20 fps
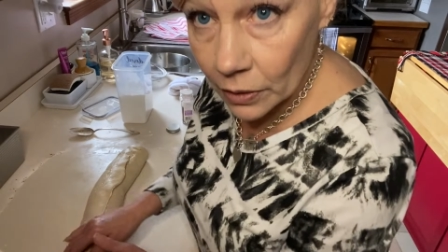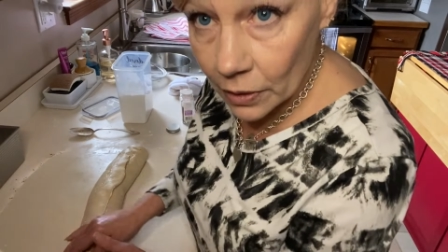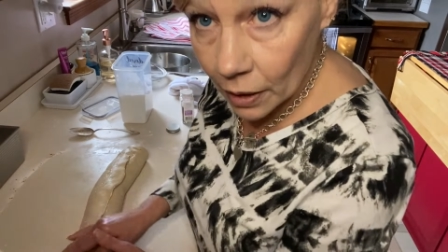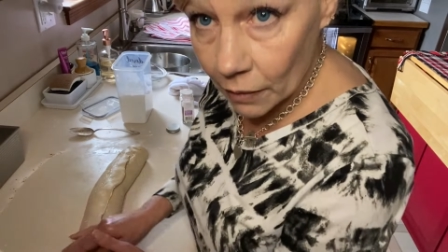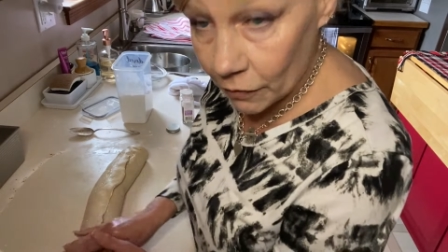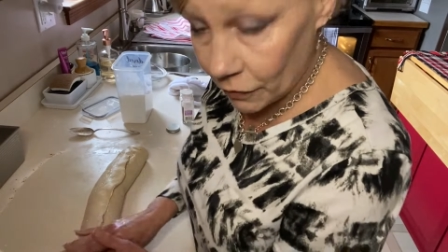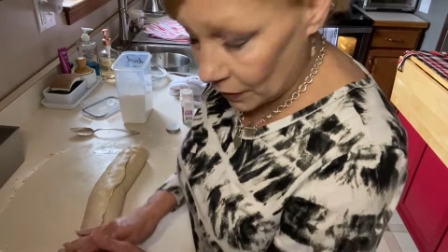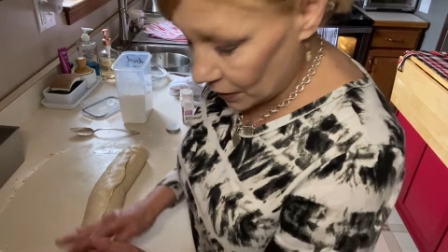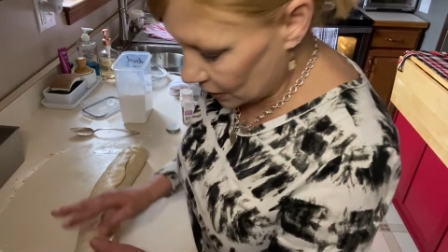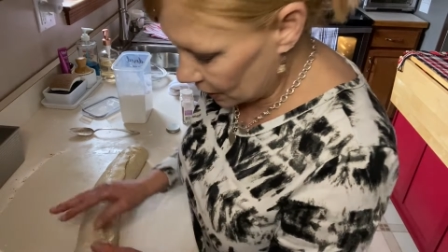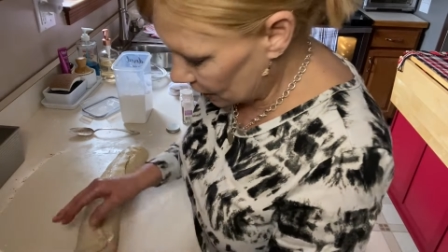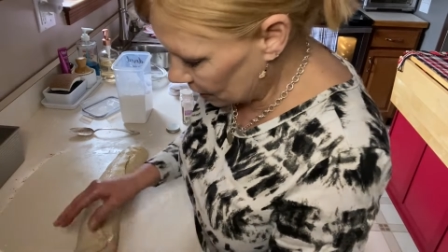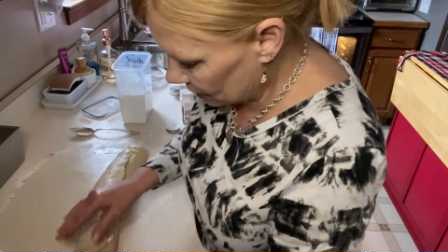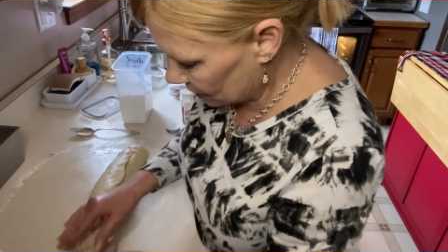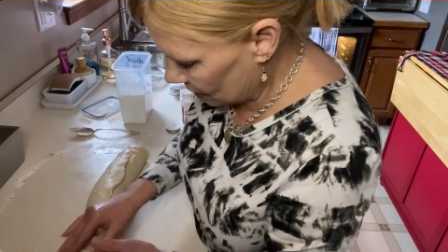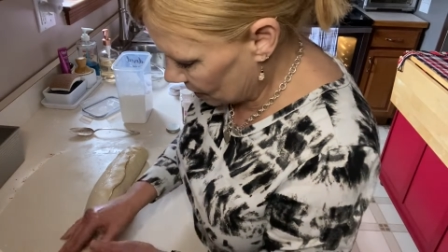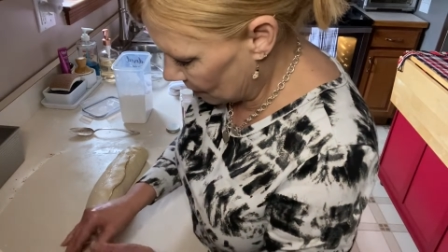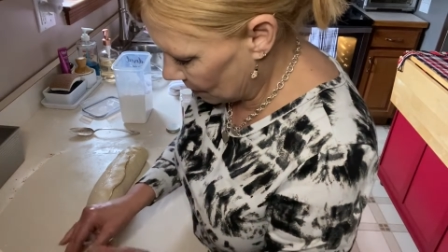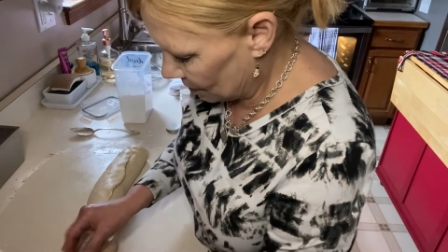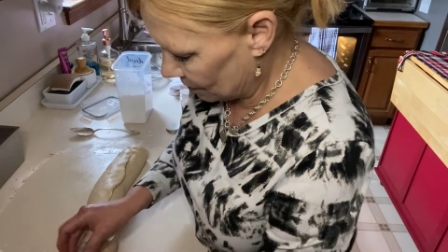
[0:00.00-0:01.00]
not find
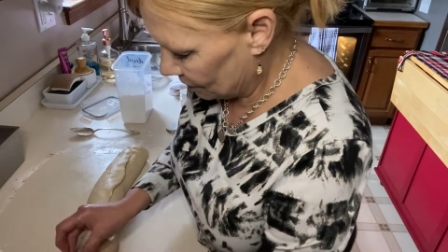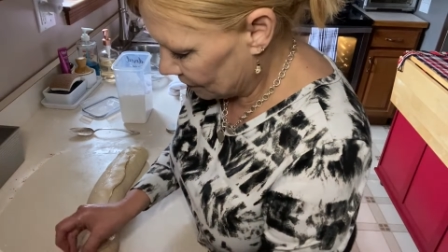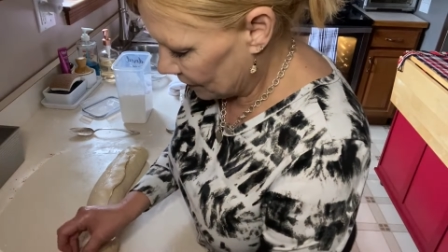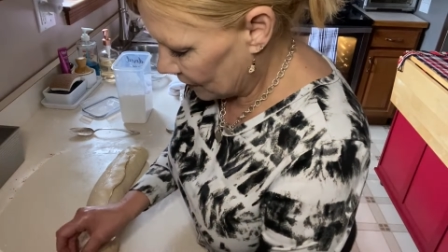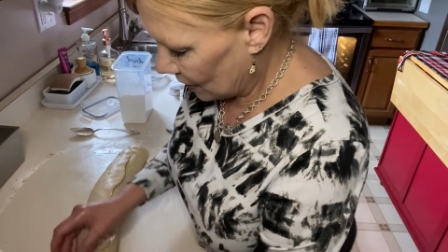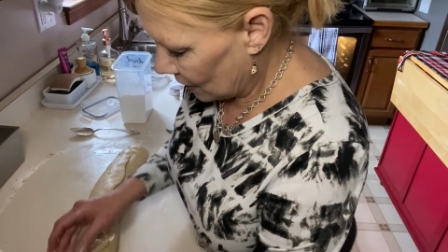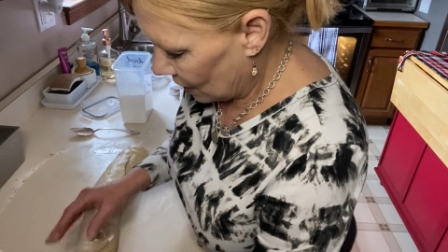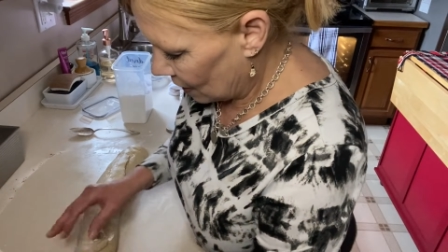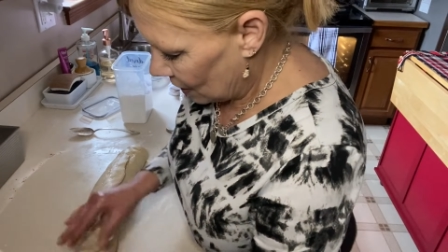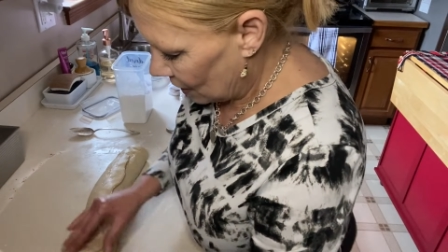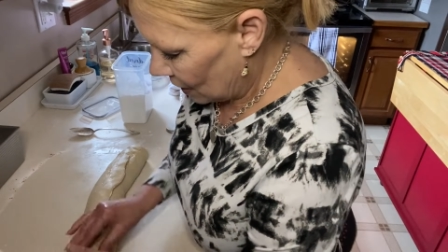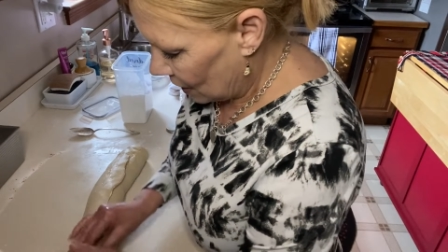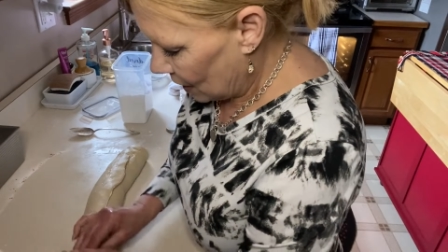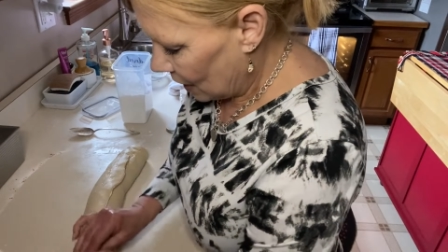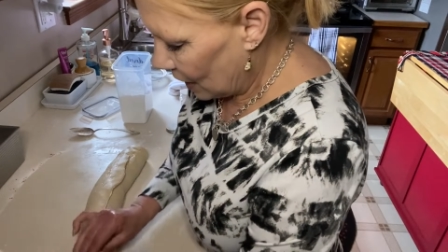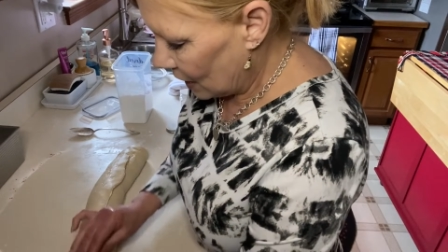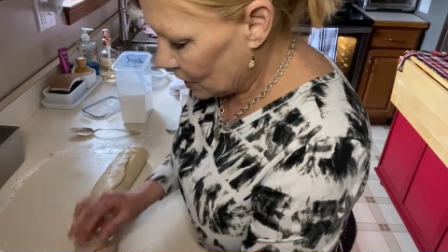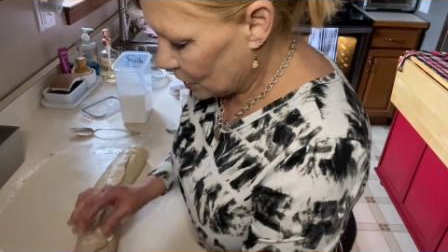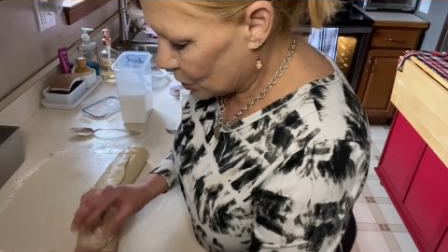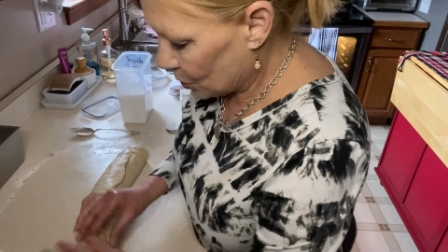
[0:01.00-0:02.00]

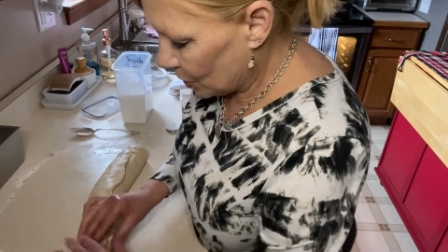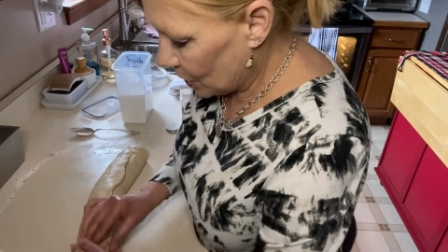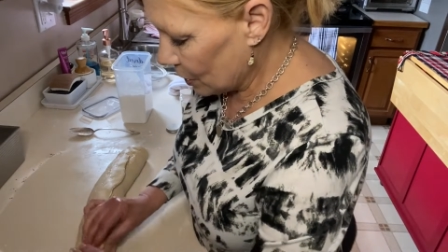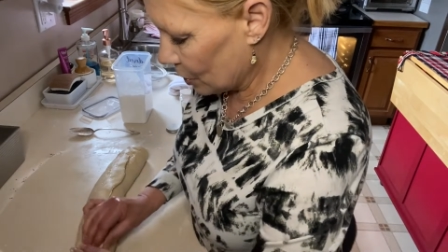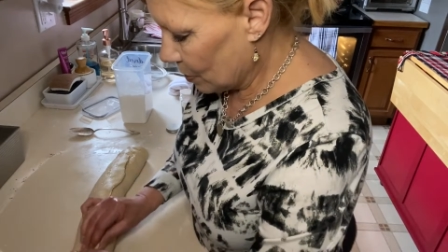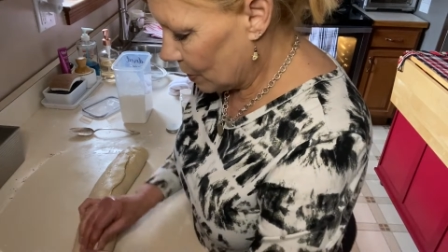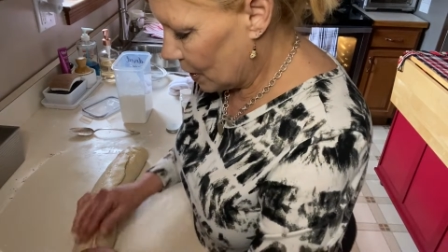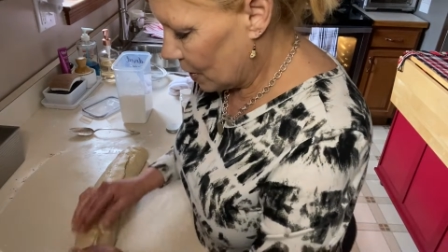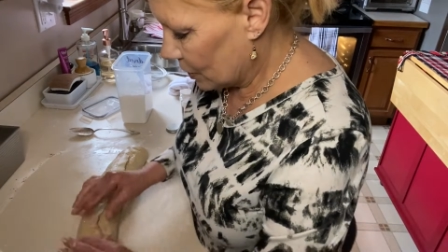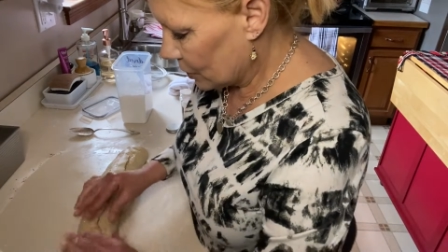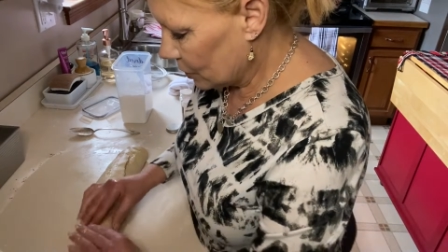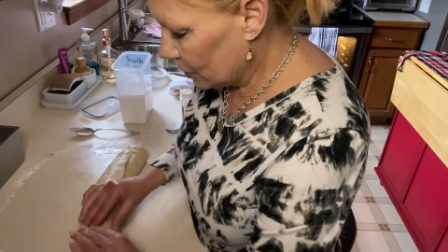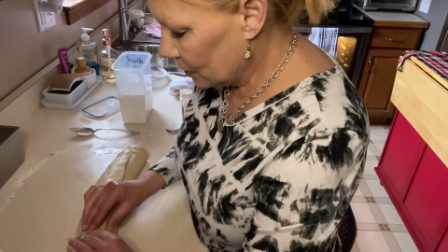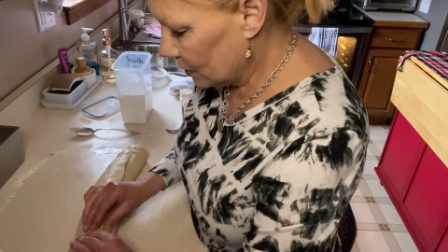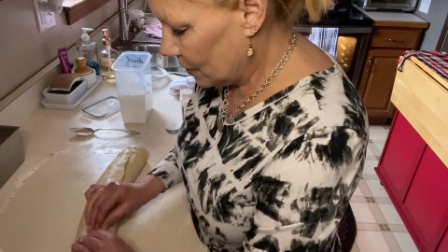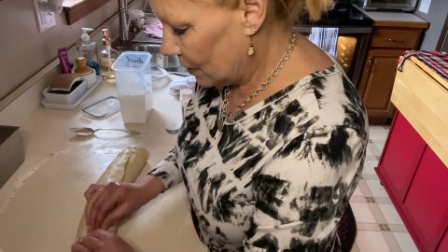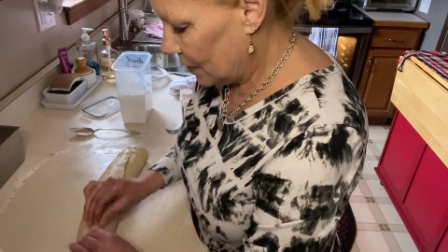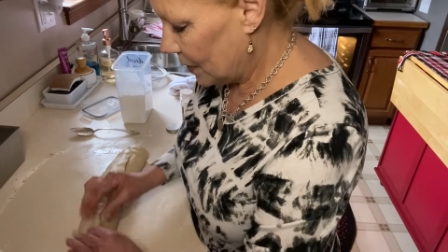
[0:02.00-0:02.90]
a sprayer bottle